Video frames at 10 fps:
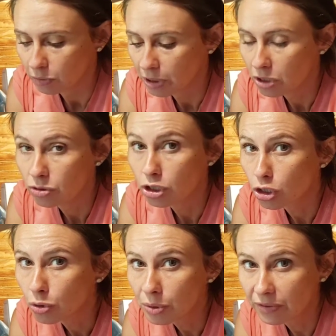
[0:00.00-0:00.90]
We use
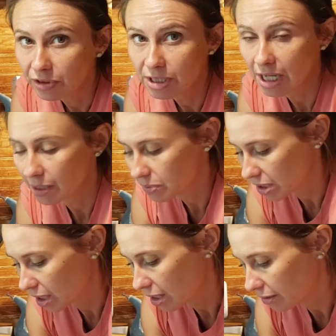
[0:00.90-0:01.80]
two different types
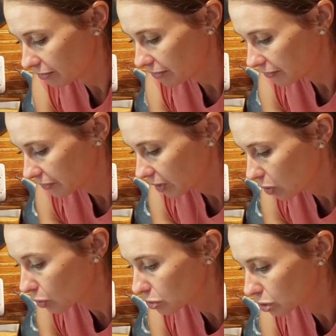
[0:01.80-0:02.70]
of
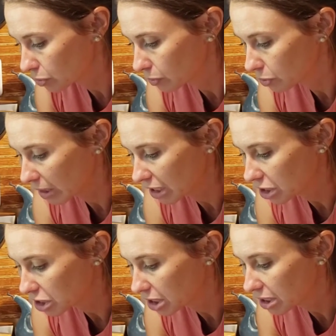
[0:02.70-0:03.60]
culture when we're making
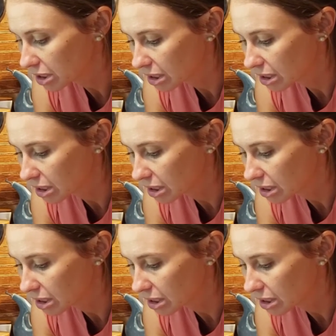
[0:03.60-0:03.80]
cheese.